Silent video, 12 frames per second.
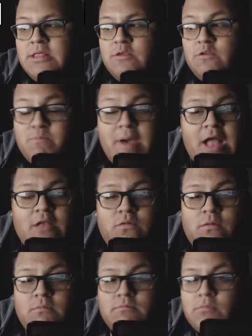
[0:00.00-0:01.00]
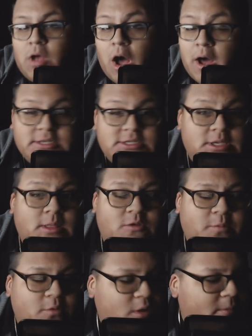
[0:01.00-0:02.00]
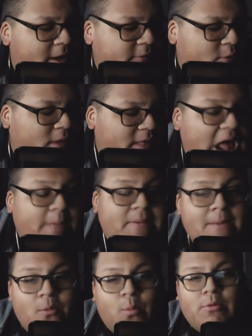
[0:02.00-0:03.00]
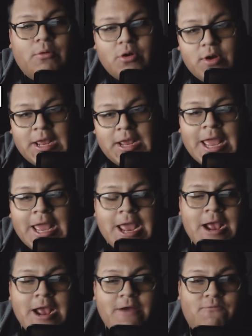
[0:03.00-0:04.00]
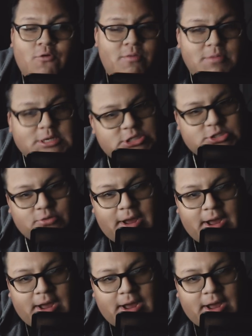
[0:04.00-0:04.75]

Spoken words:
This match, honestly, let's be real about it, though a lot of people were rooting for the Mr.